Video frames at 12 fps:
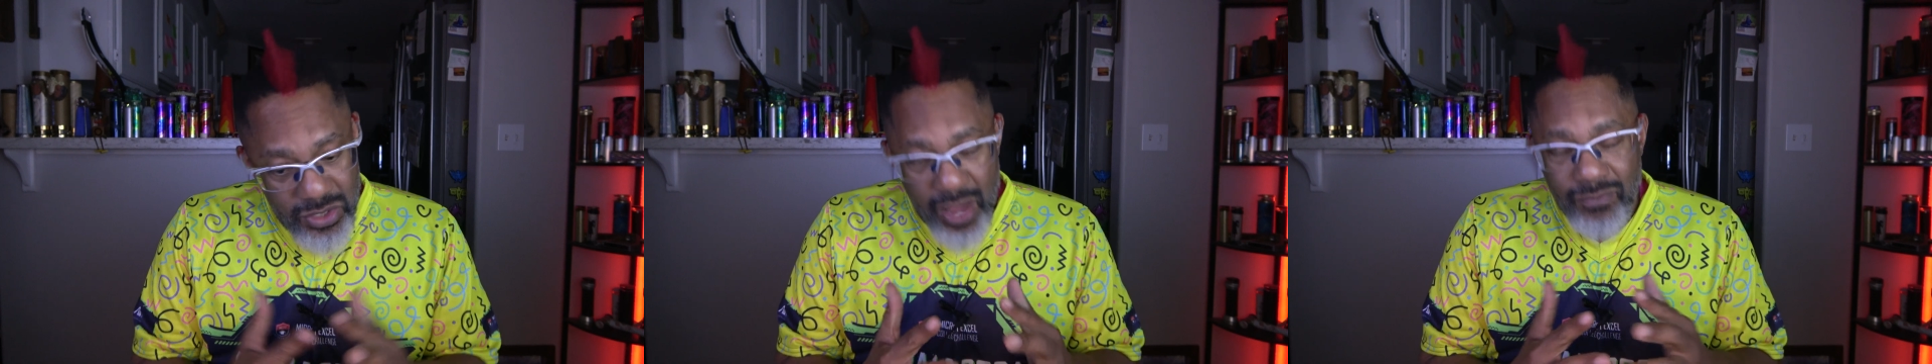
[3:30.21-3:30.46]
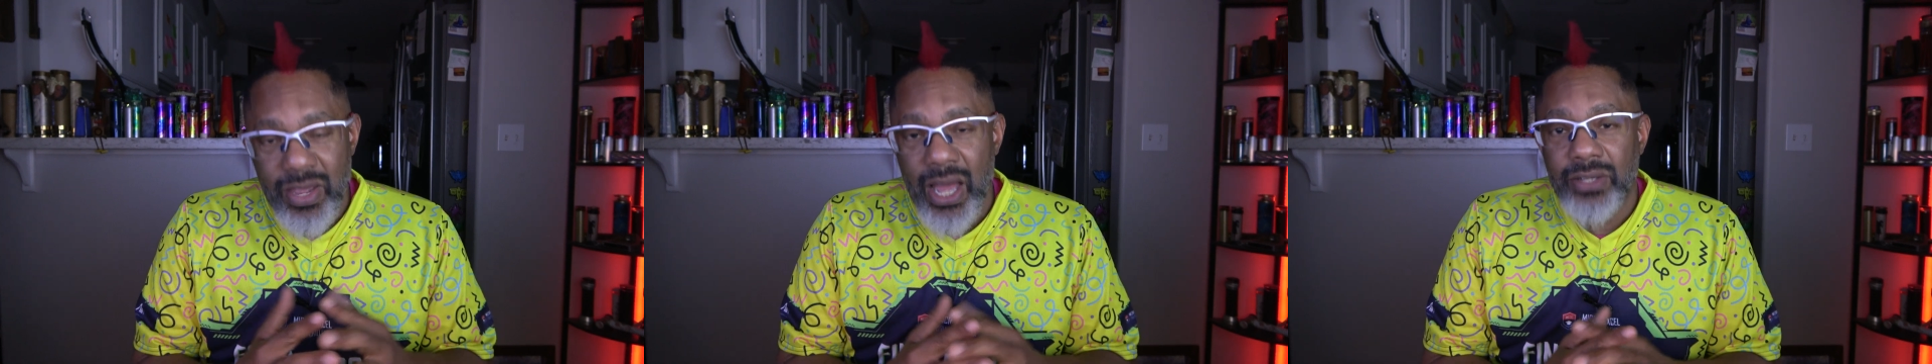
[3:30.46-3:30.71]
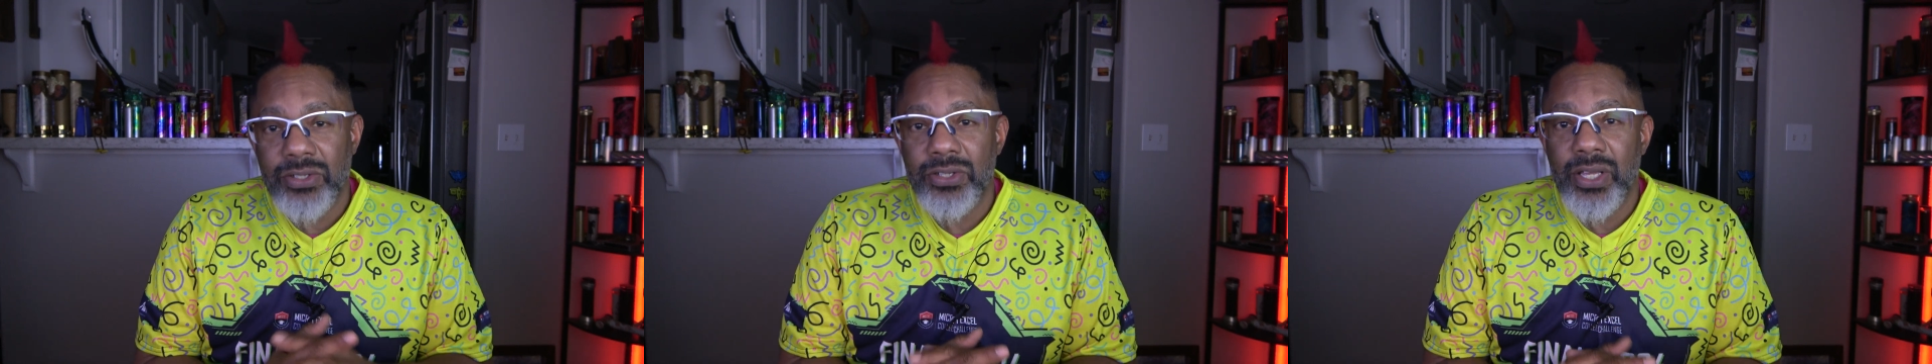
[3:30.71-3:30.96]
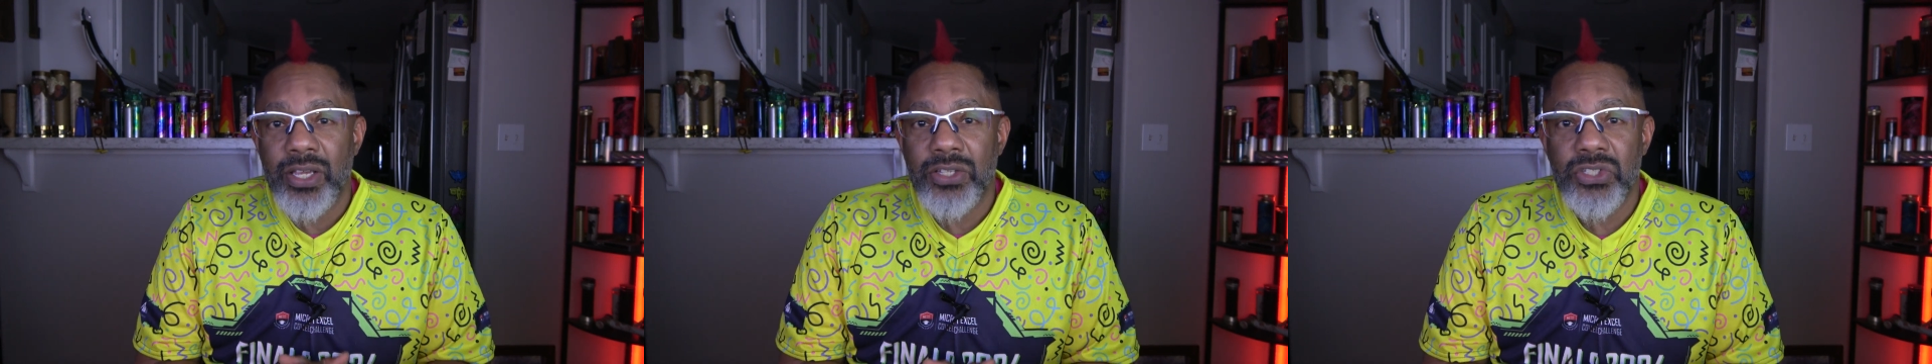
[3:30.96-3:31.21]
they've got
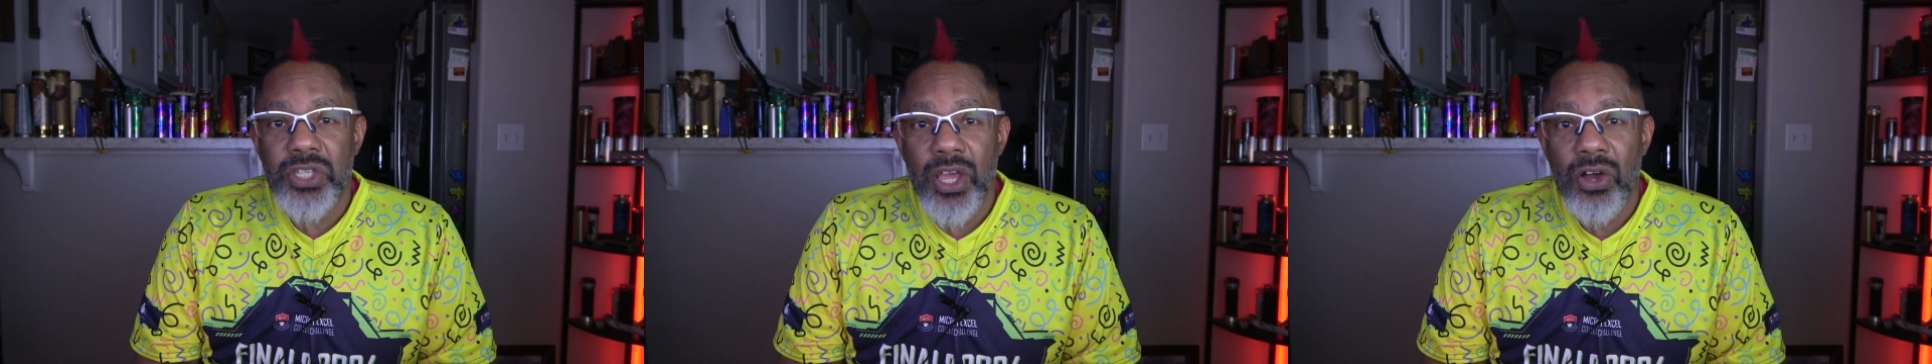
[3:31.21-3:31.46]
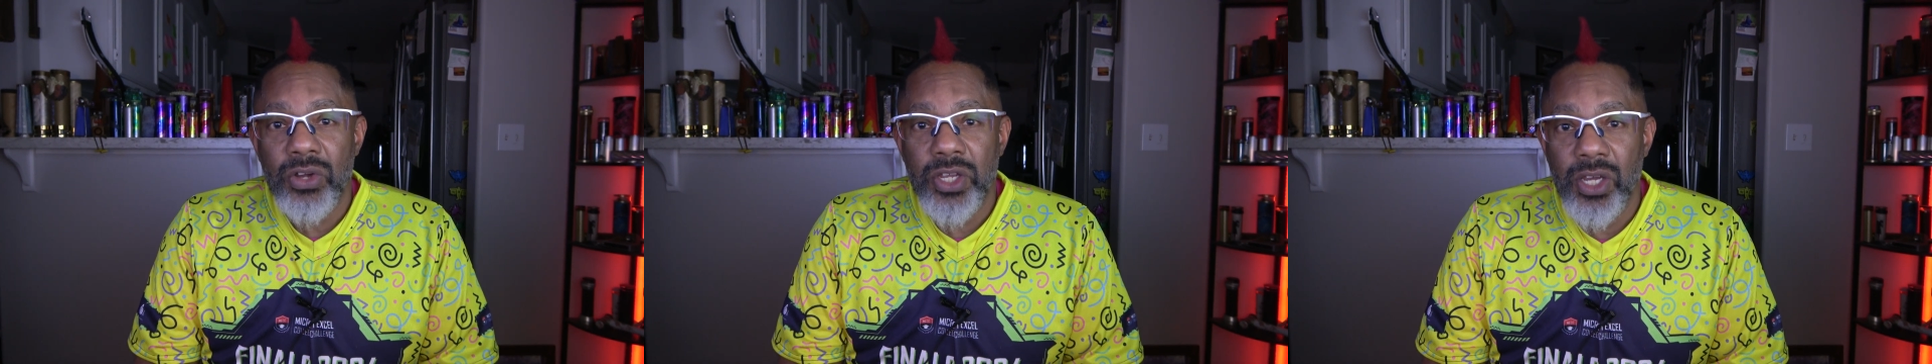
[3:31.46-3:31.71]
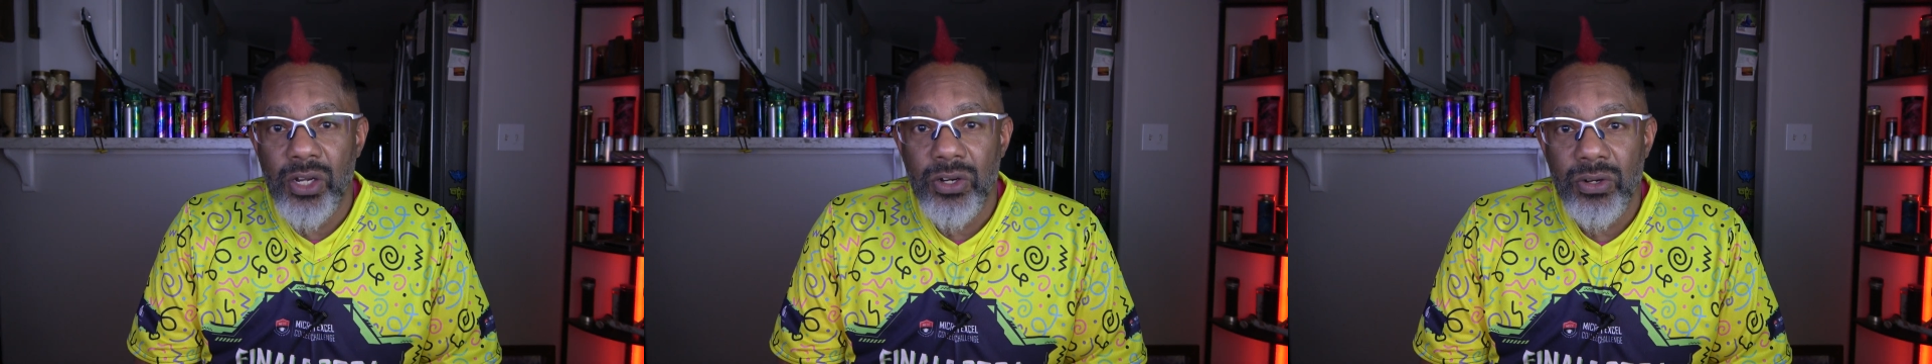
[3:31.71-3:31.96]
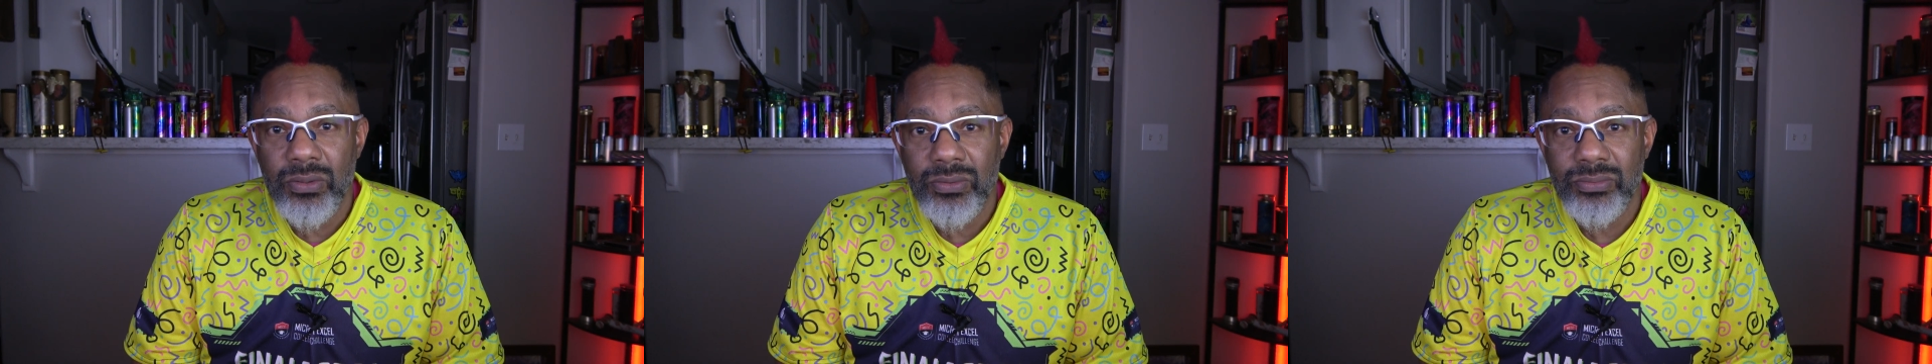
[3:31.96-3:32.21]
the Excel
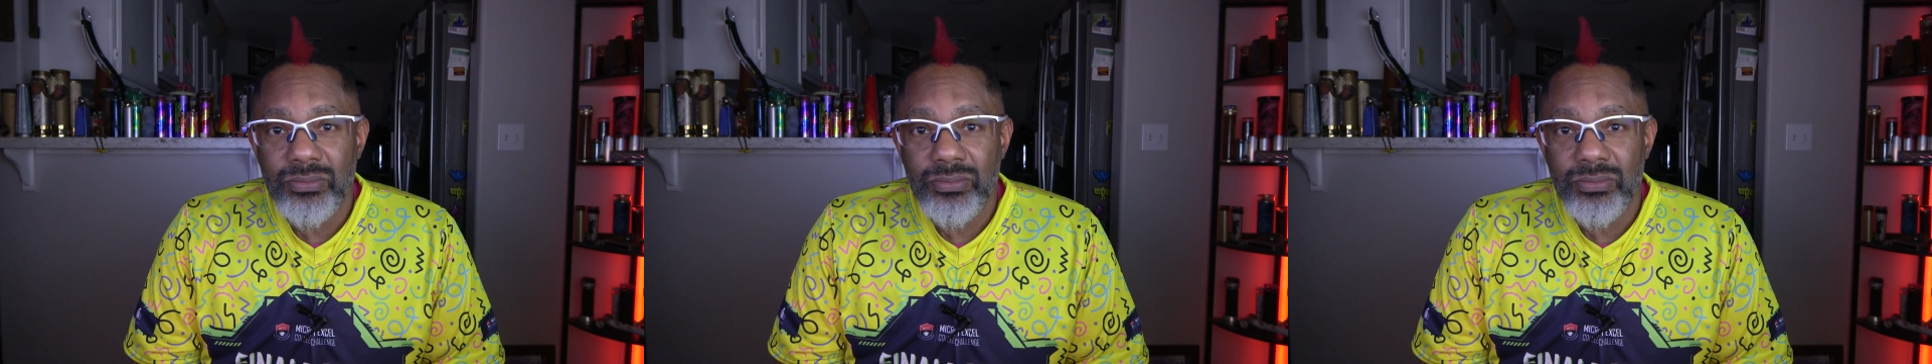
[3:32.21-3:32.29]
killer,